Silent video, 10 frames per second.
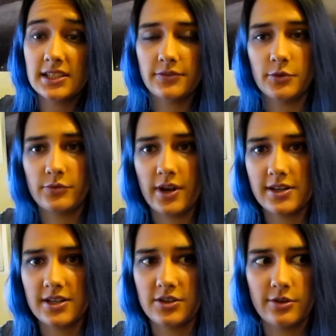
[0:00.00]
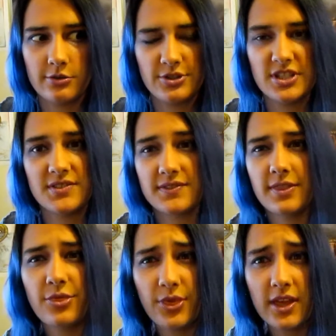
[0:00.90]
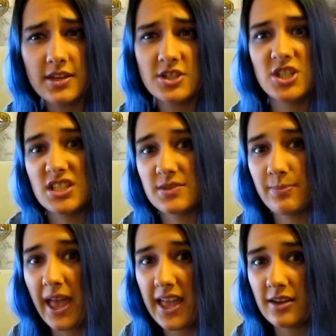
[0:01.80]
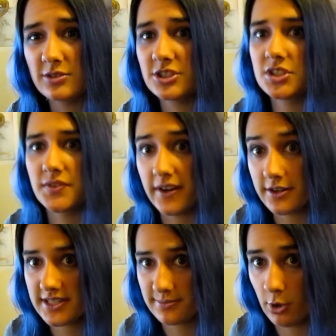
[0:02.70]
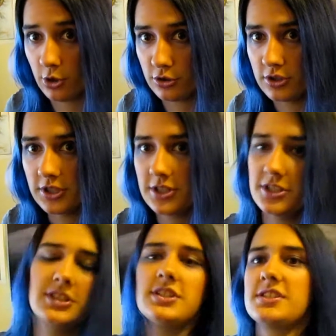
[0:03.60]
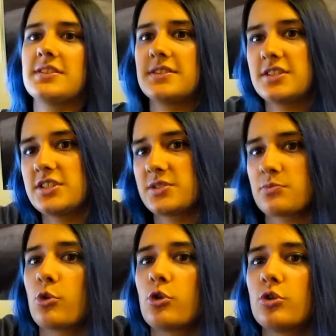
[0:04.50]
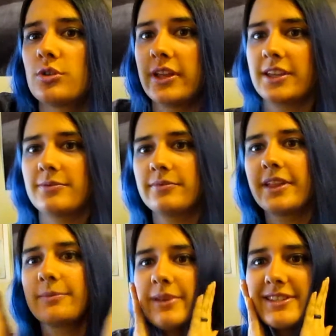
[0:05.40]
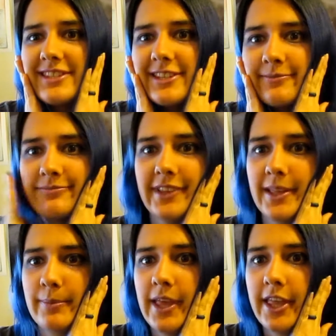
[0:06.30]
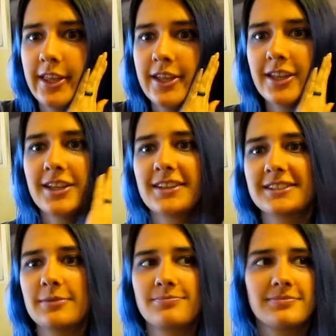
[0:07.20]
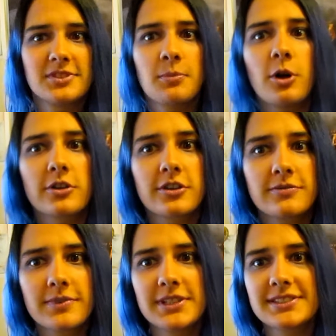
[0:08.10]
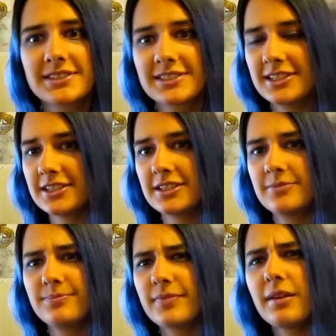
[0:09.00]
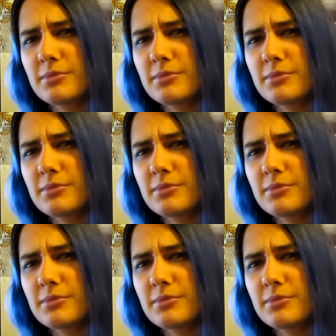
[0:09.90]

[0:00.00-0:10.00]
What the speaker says: if you've read it, you know she's thin, she's pale, she's very small. She's small, like Bitsy, like me, except smaller, because I'm